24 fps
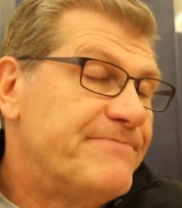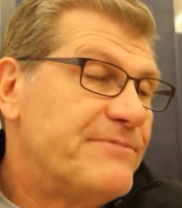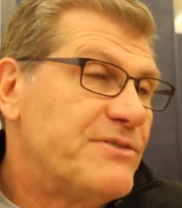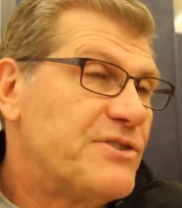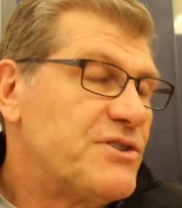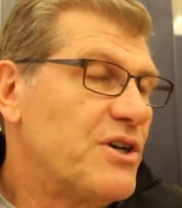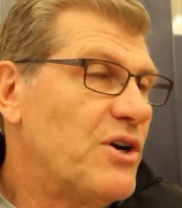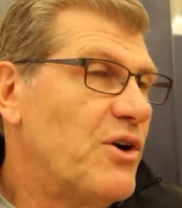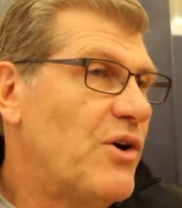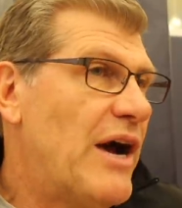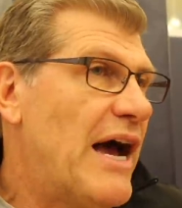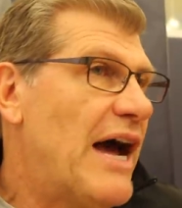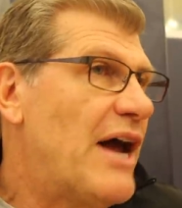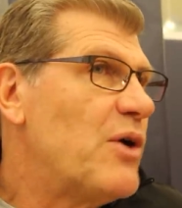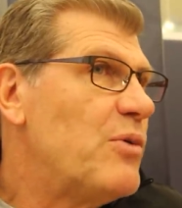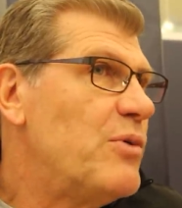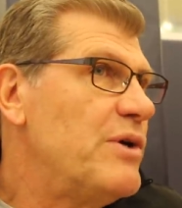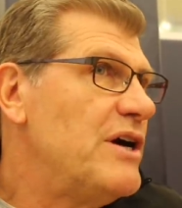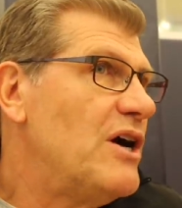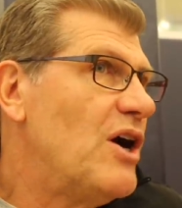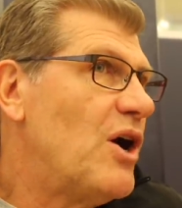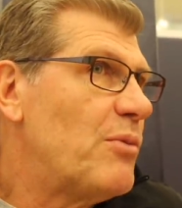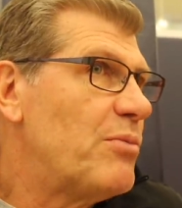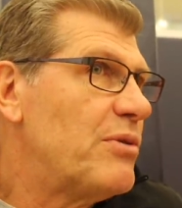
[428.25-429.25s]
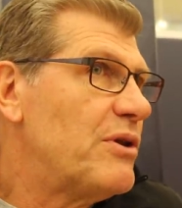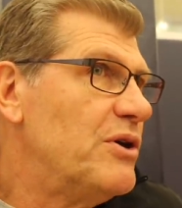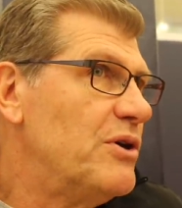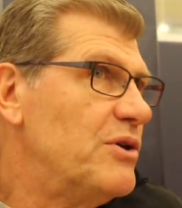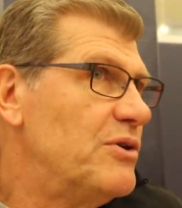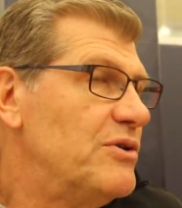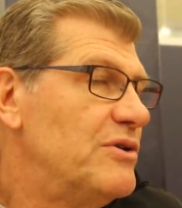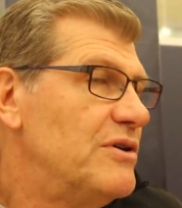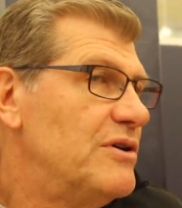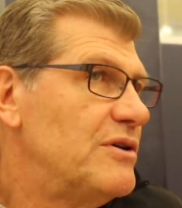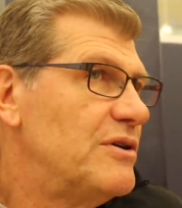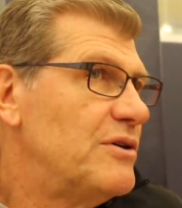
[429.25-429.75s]
So how do we help
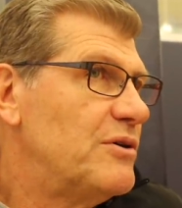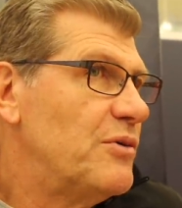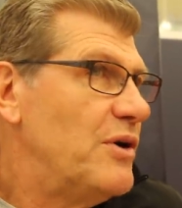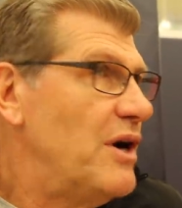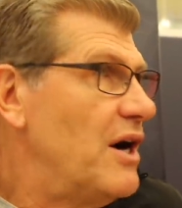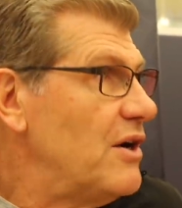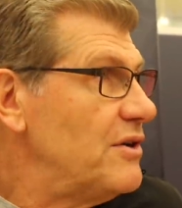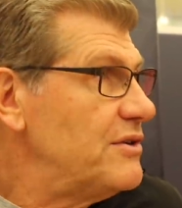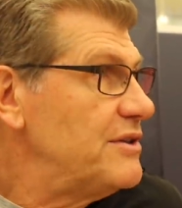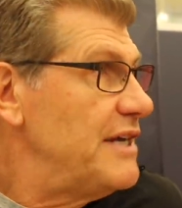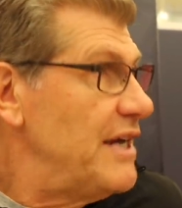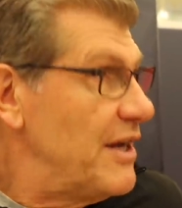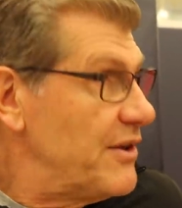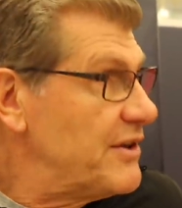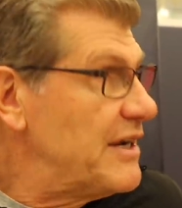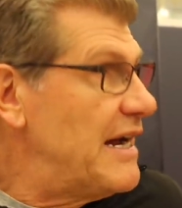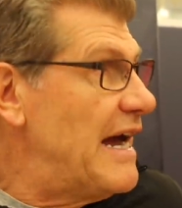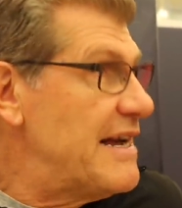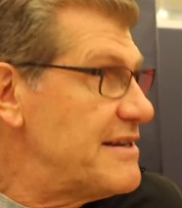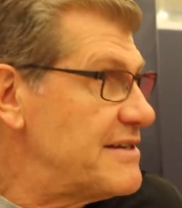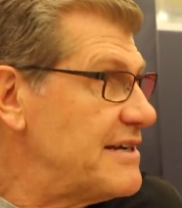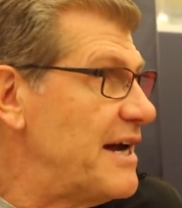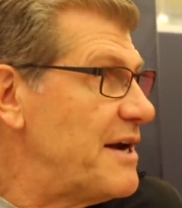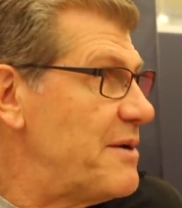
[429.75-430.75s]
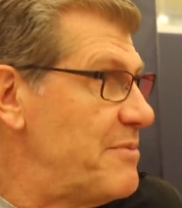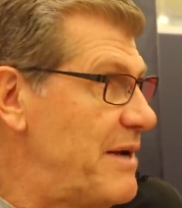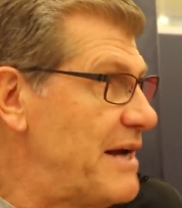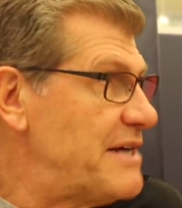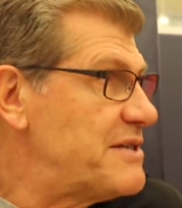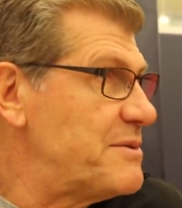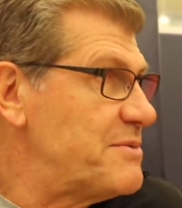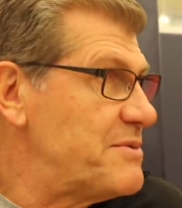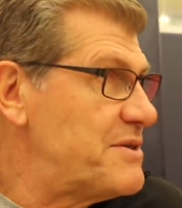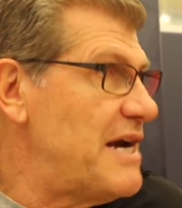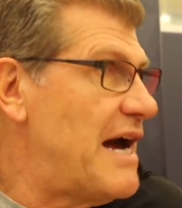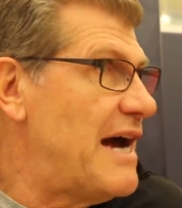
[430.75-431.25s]
Lou? Well, the other guy's got to make
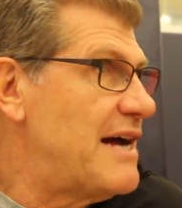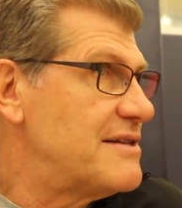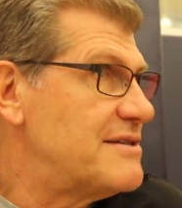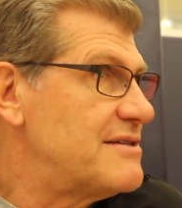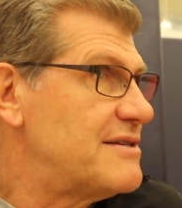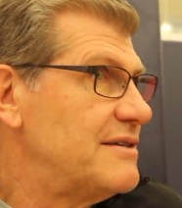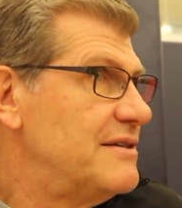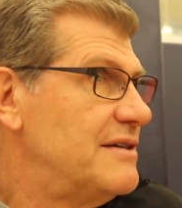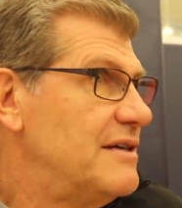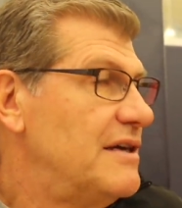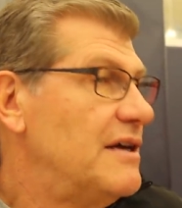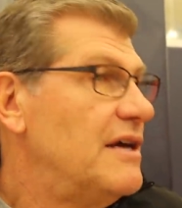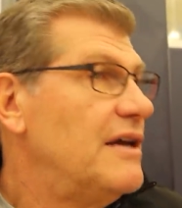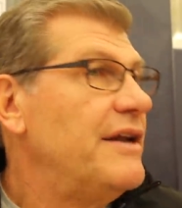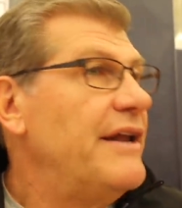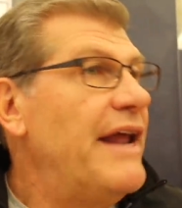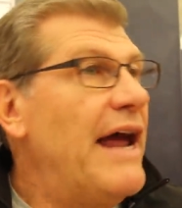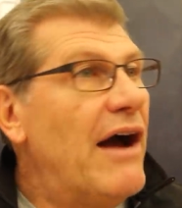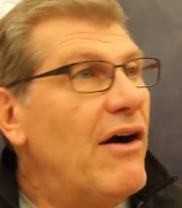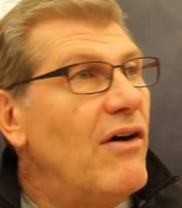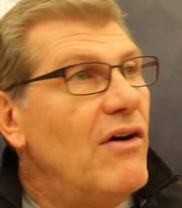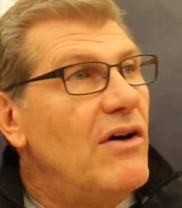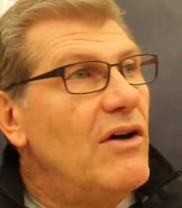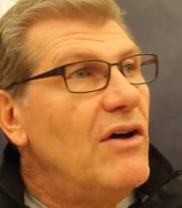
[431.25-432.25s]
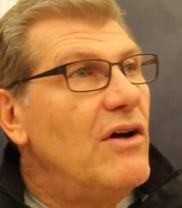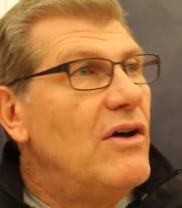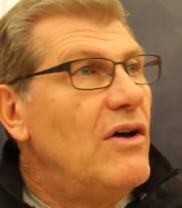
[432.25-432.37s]
some shots. Now,